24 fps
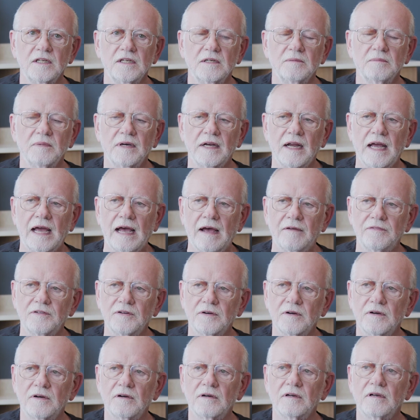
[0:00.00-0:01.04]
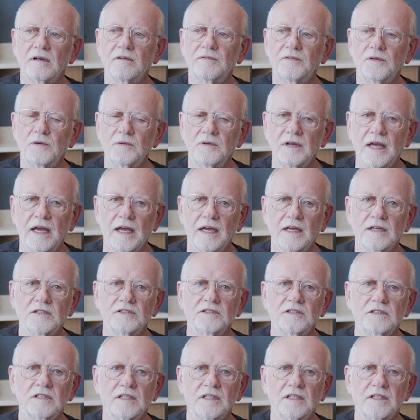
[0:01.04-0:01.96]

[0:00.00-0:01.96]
But after a few days,